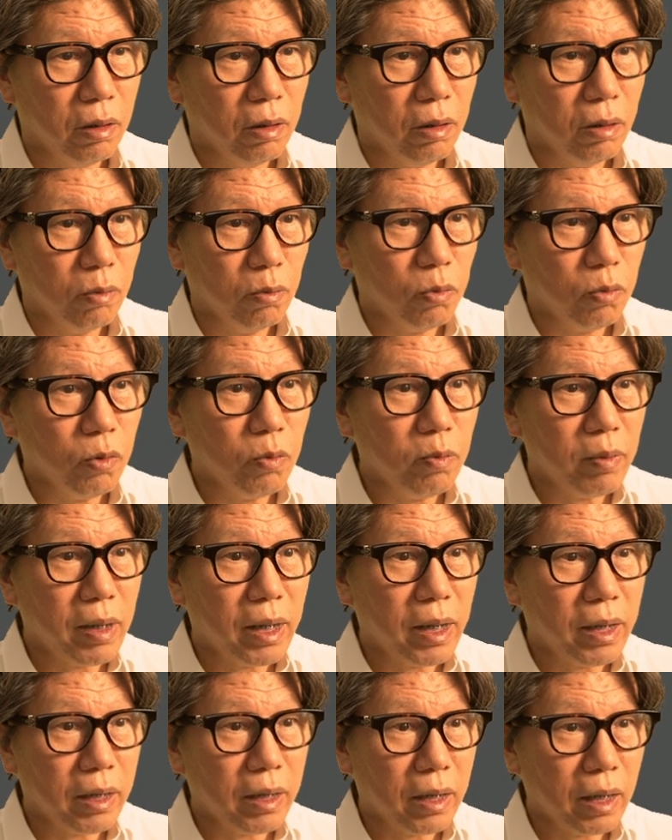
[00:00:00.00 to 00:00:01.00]

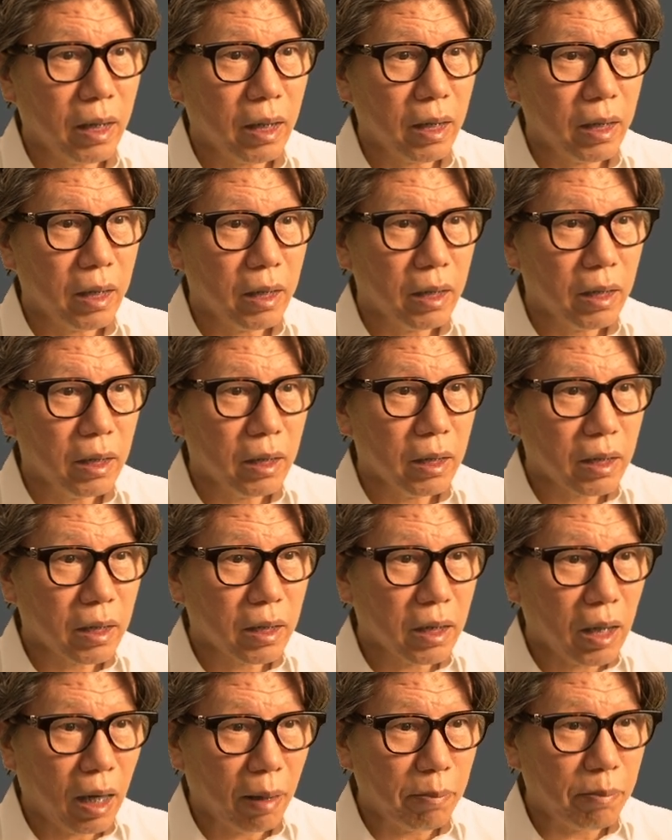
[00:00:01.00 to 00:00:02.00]
Moreover, the teeth
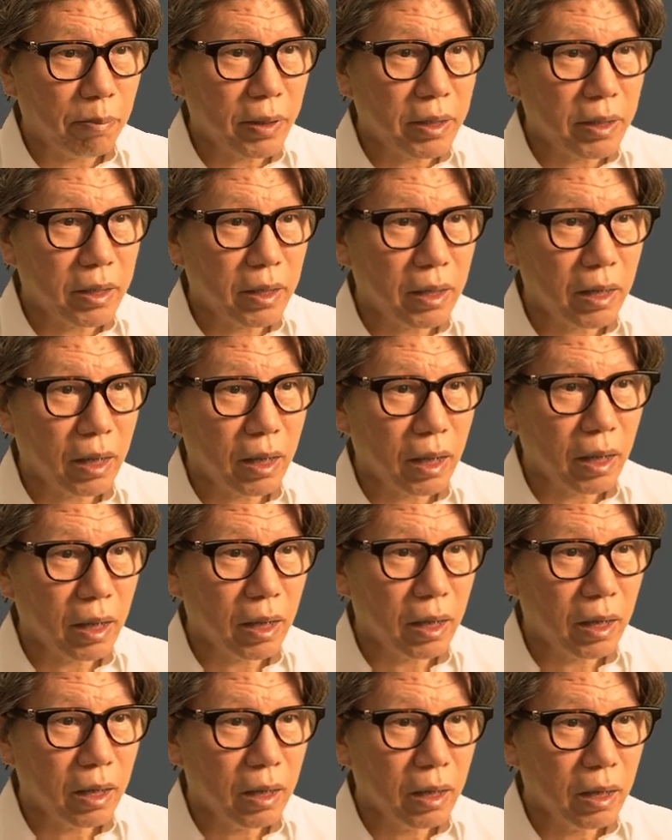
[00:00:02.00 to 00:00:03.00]
in front,
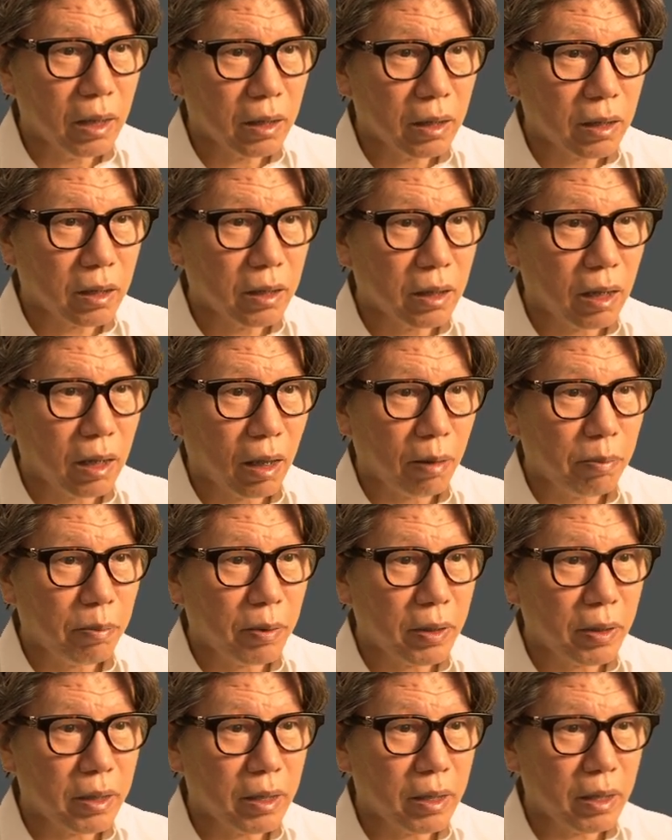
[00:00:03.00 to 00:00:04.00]
as well as those
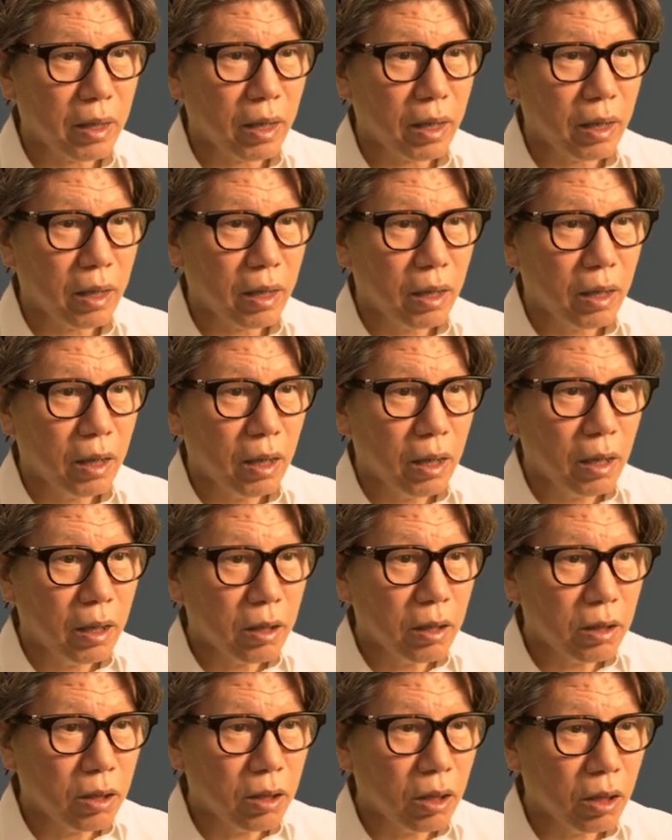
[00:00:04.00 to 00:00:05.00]
preceding them,
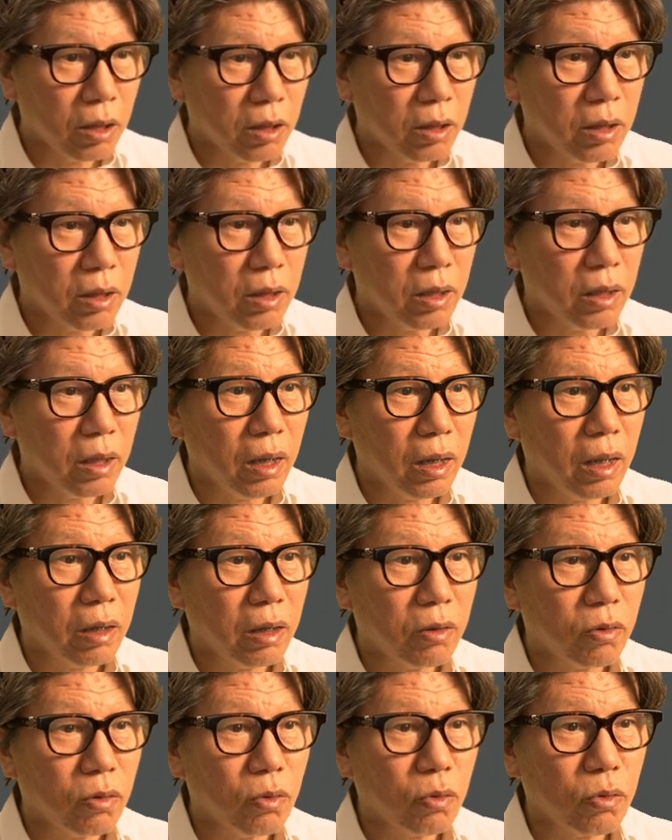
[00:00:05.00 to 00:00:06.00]
both anterior and
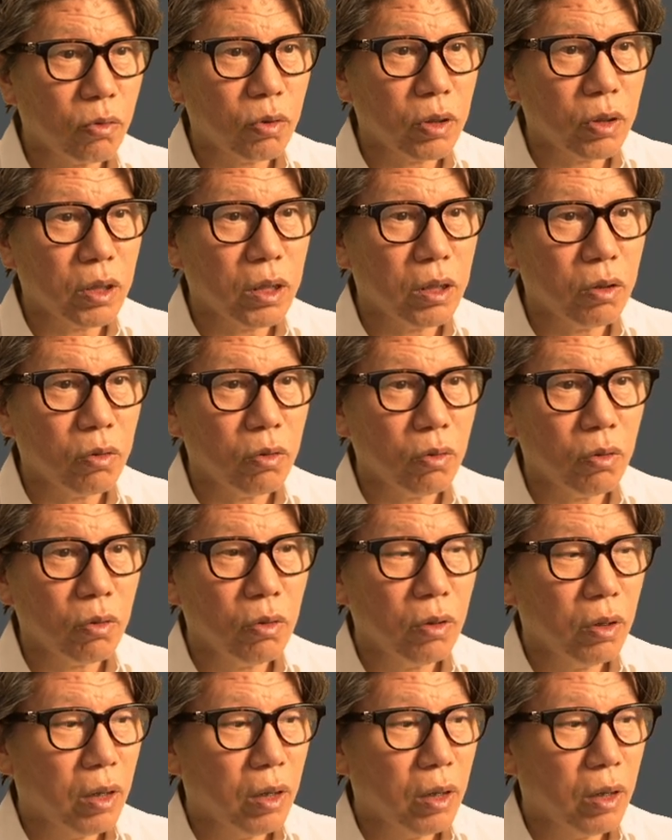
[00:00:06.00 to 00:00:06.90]
molar teeth, should